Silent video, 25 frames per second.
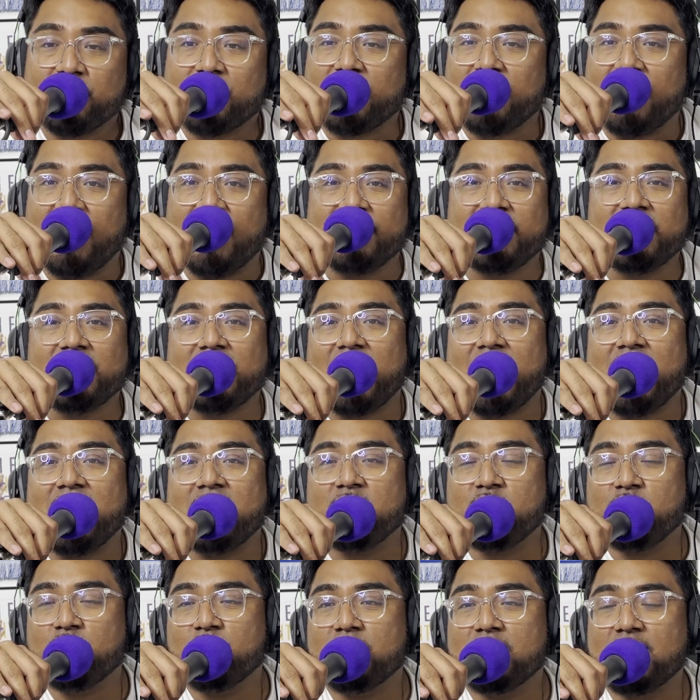I think
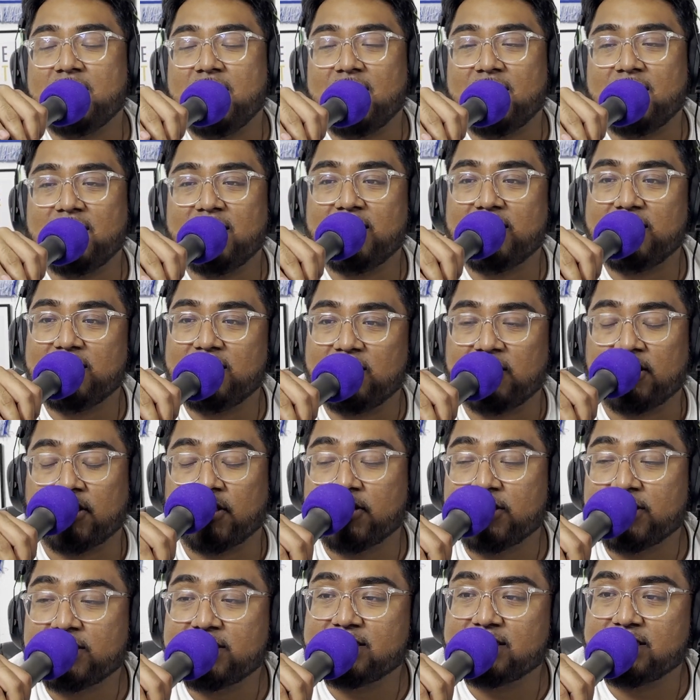anyone that
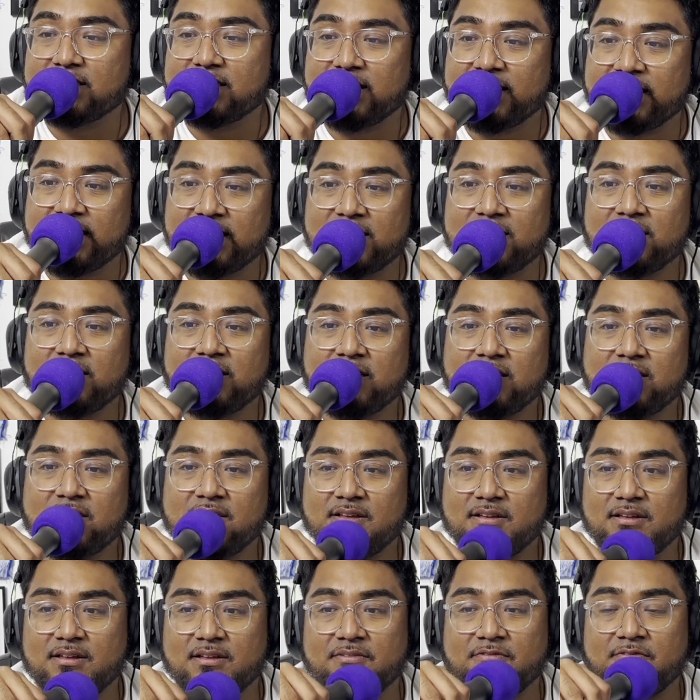looks in
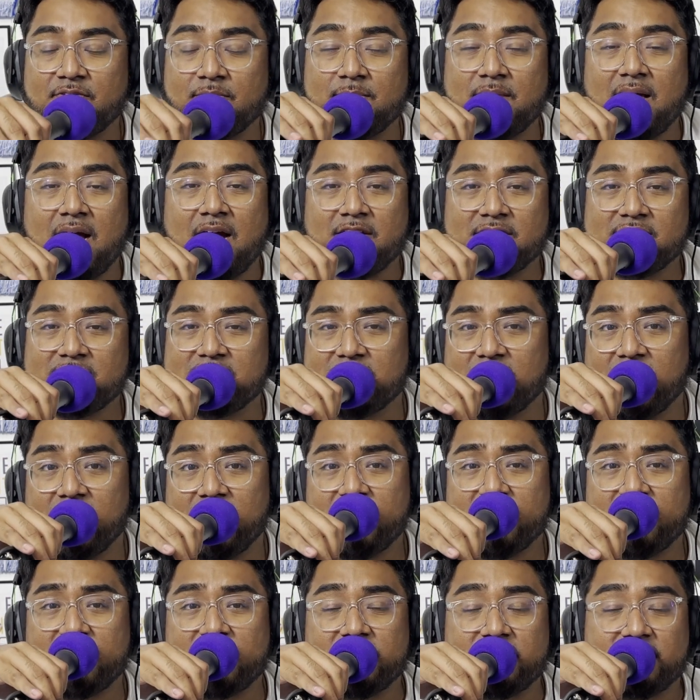from the
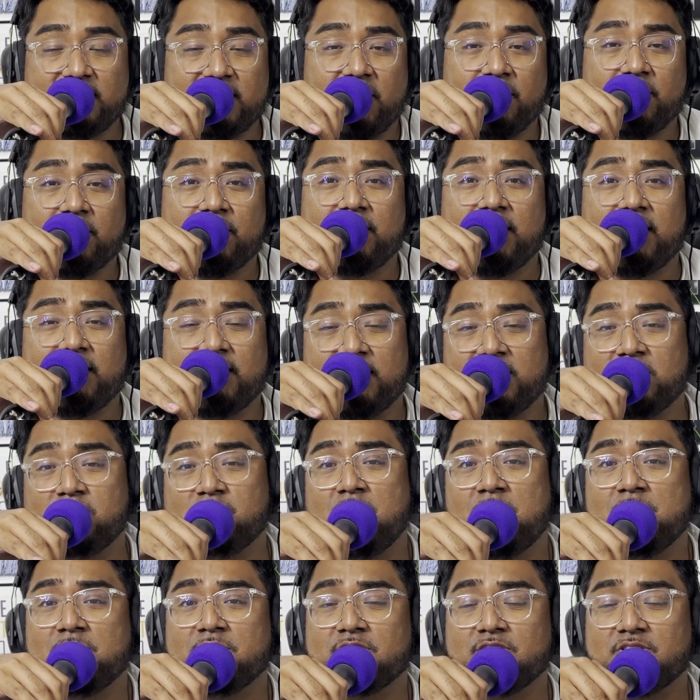outside could tell you that this
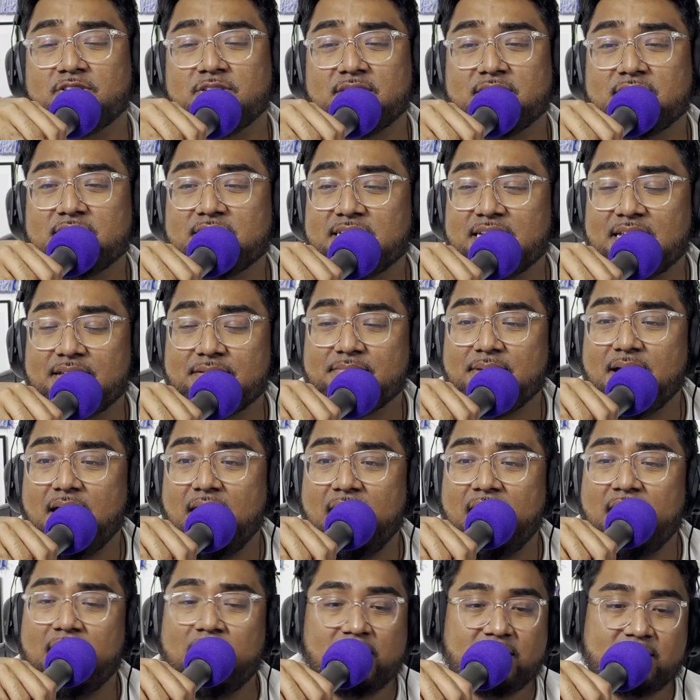Real Madrid team
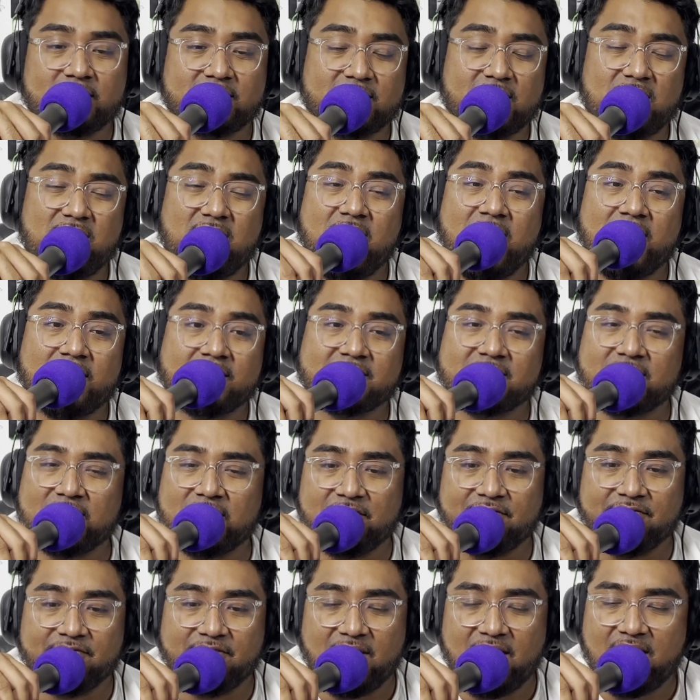has
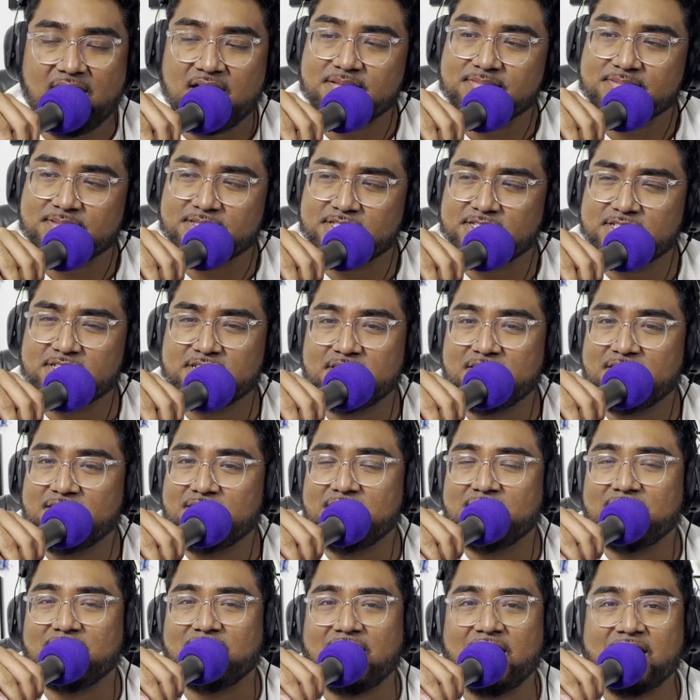excellent vibes.
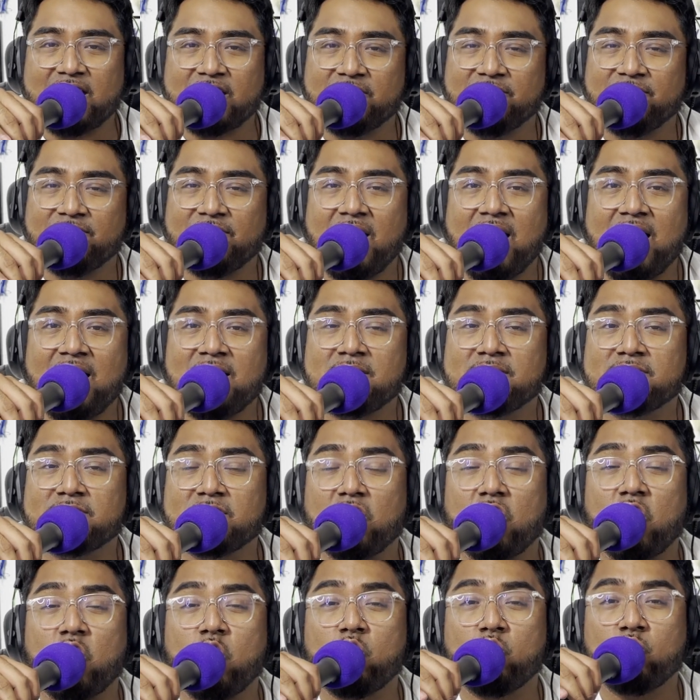Like, the vibes
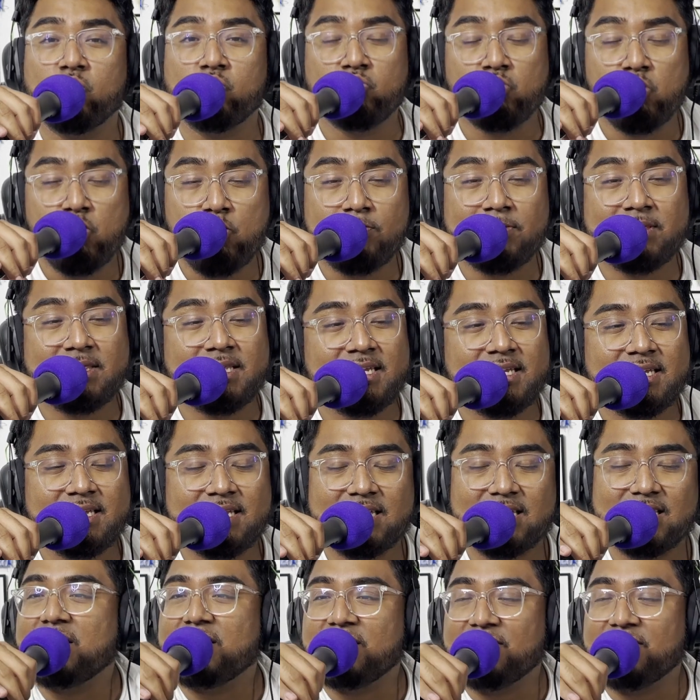are whoopty.